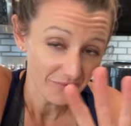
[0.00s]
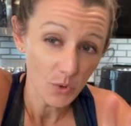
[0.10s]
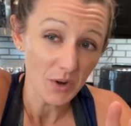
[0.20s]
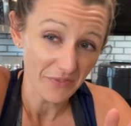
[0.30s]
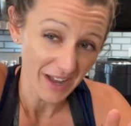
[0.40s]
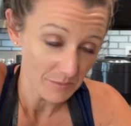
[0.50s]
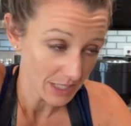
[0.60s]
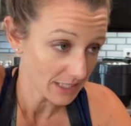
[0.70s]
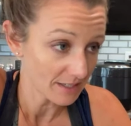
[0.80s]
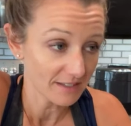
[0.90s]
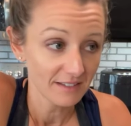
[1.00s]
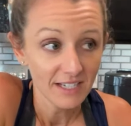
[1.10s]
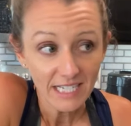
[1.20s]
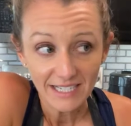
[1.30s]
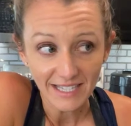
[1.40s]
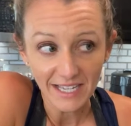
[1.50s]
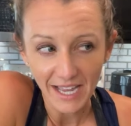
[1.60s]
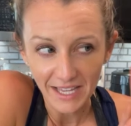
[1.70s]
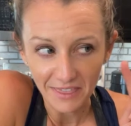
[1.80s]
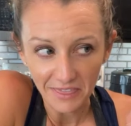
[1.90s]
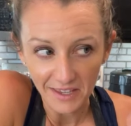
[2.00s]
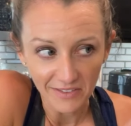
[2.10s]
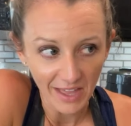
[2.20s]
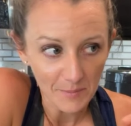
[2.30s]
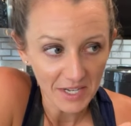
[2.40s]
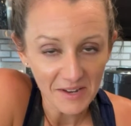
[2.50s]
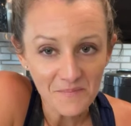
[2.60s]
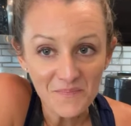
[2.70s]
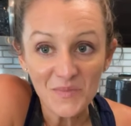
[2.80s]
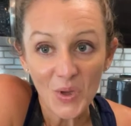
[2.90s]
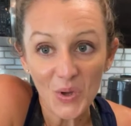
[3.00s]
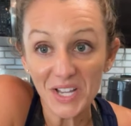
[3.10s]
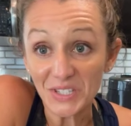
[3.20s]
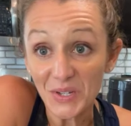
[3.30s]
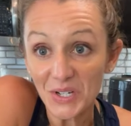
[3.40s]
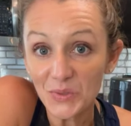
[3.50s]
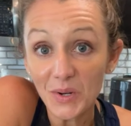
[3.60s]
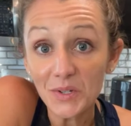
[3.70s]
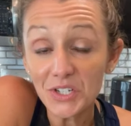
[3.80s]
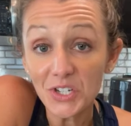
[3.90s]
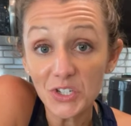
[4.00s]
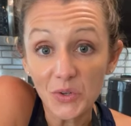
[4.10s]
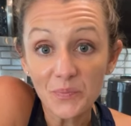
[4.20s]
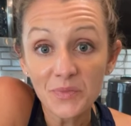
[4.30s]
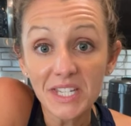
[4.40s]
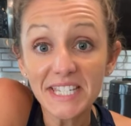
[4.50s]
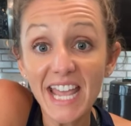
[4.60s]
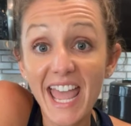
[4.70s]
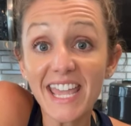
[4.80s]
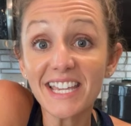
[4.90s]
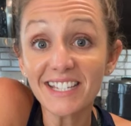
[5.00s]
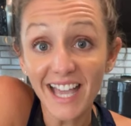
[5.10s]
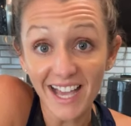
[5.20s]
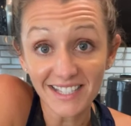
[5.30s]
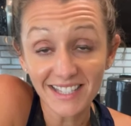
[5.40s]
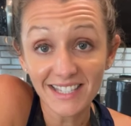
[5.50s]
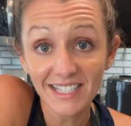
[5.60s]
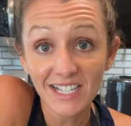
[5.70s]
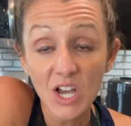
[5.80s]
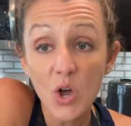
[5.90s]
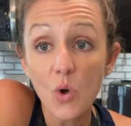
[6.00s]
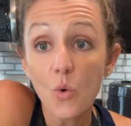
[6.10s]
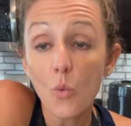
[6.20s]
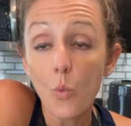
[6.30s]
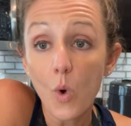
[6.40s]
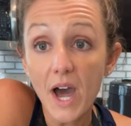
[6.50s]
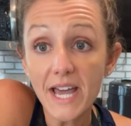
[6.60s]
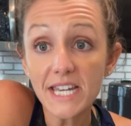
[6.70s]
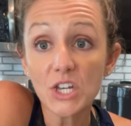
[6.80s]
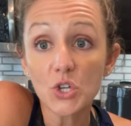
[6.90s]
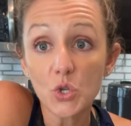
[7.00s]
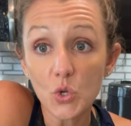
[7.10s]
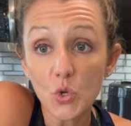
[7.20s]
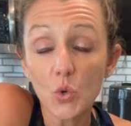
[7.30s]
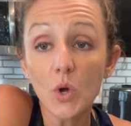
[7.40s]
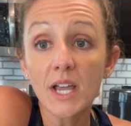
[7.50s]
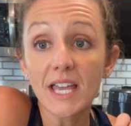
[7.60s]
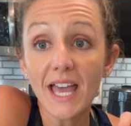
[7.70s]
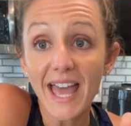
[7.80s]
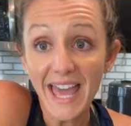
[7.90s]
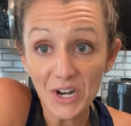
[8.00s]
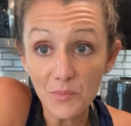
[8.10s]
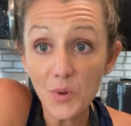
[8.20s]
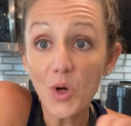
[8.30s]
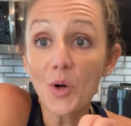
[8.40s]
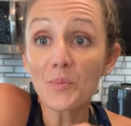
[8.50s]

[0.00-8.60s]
four or five mixes. It's like I can think of that many. Okay, so here's what I want you to do. Take a guess. What new edible